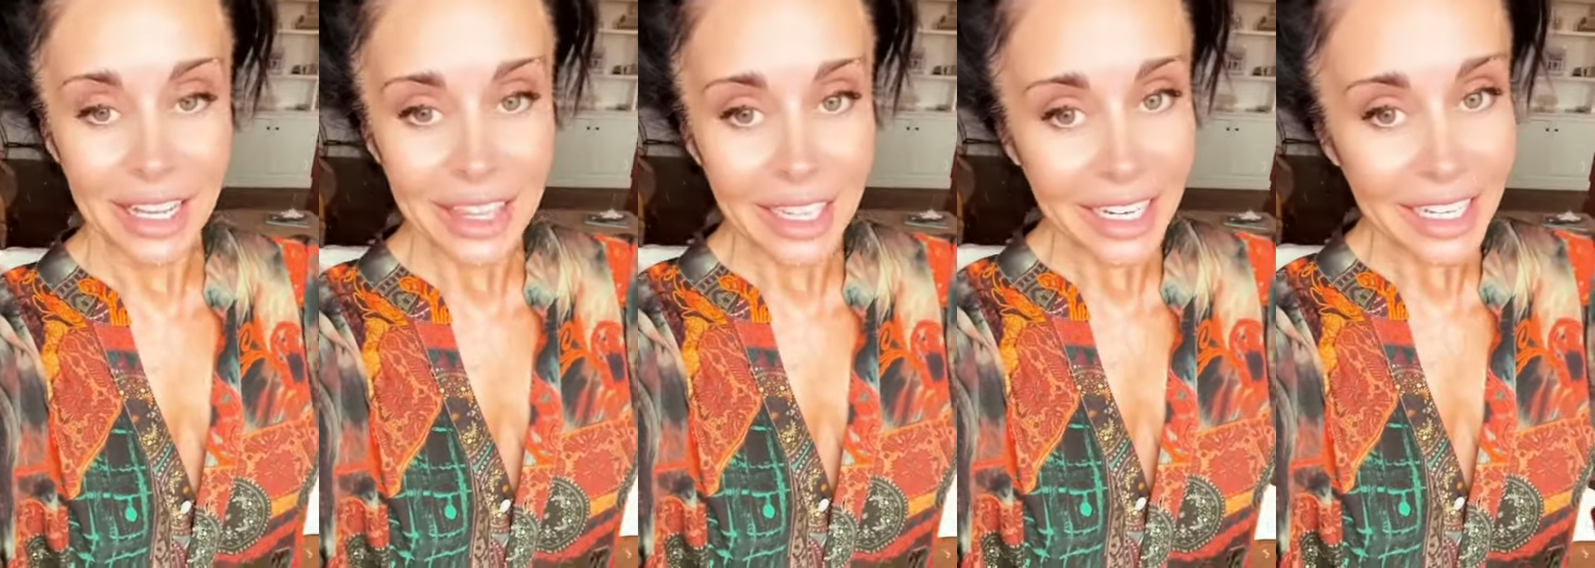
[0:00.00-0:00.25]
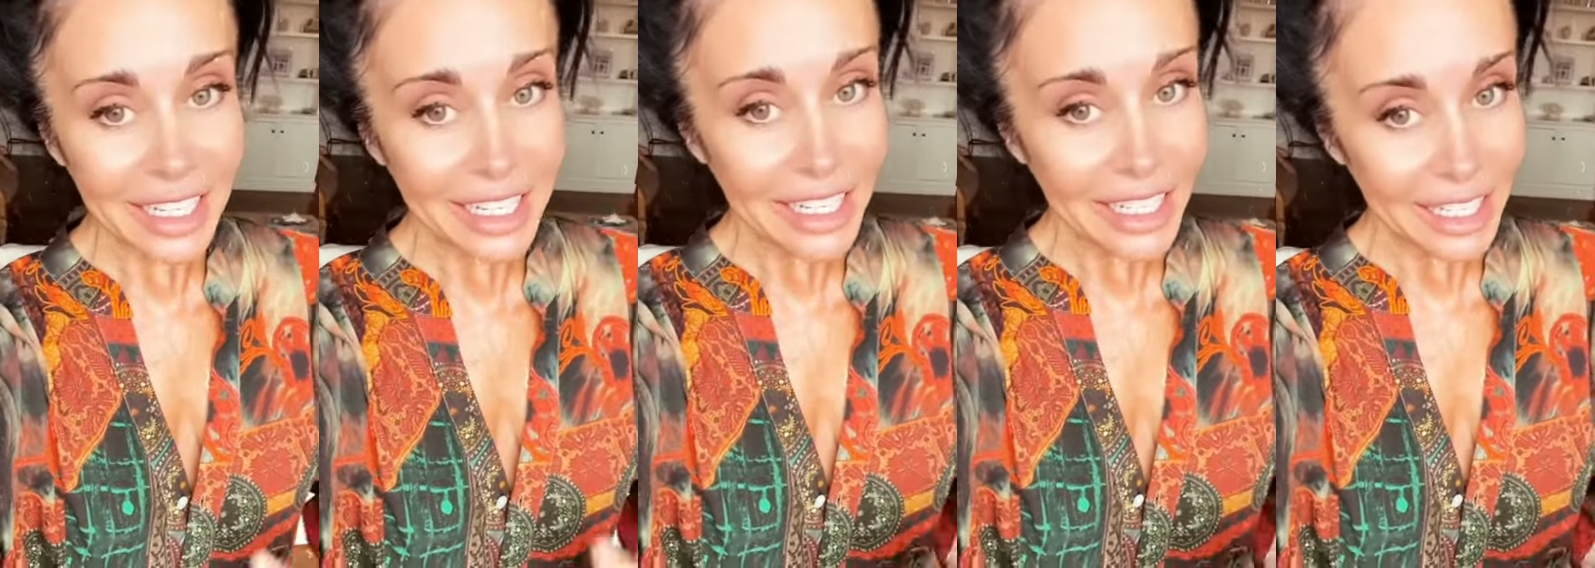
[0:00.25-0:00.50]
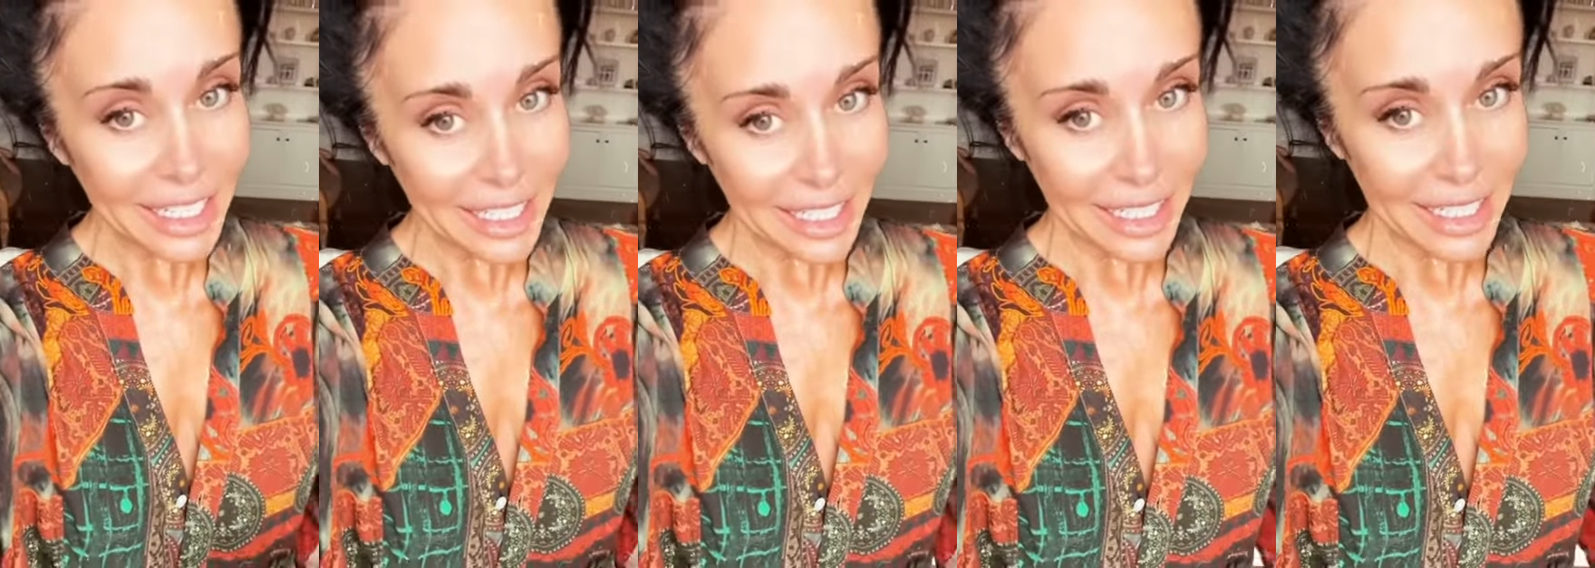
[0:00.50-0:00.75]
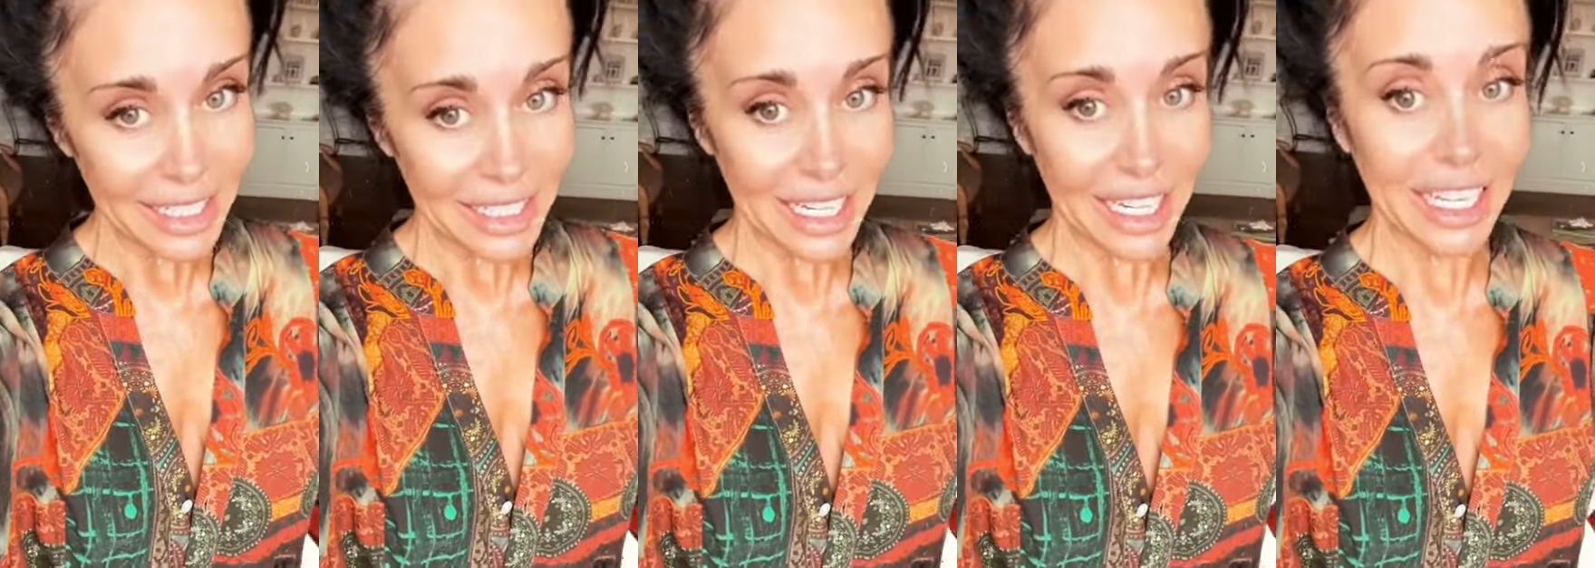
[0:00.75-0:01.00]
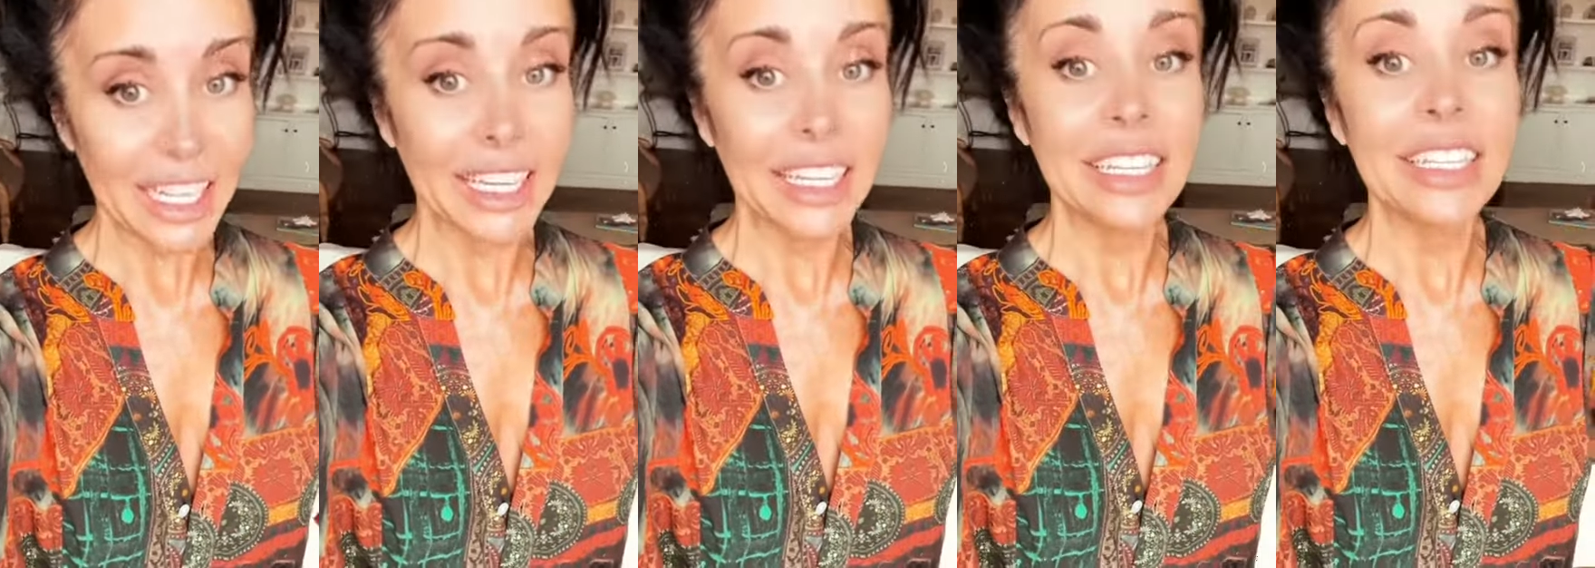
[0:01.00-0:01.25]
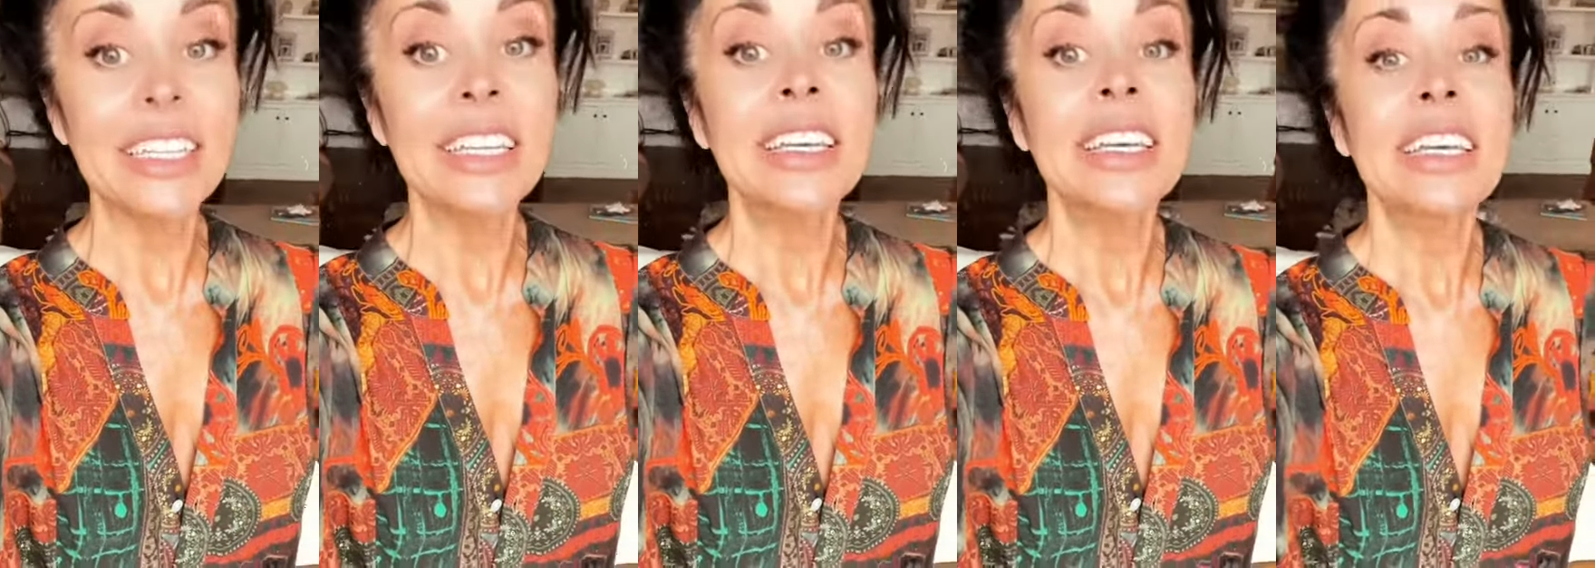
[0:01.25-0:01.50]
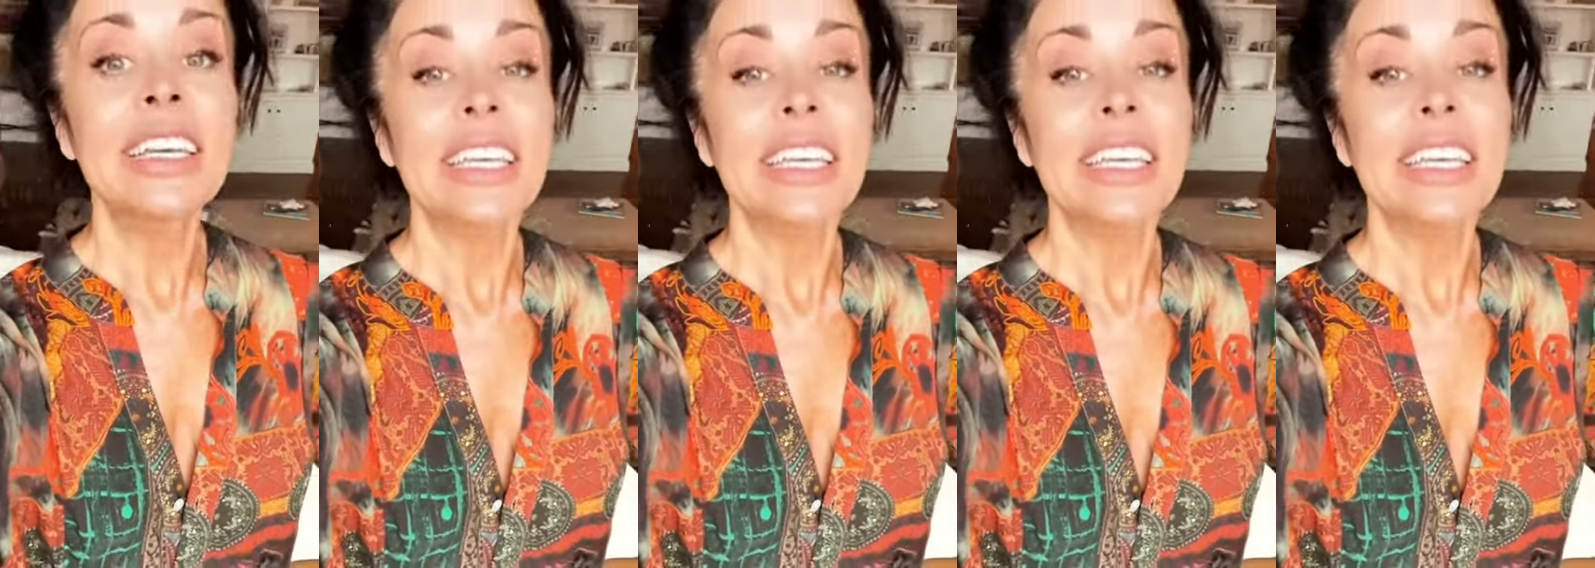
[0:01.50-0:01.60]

that I needed a tan,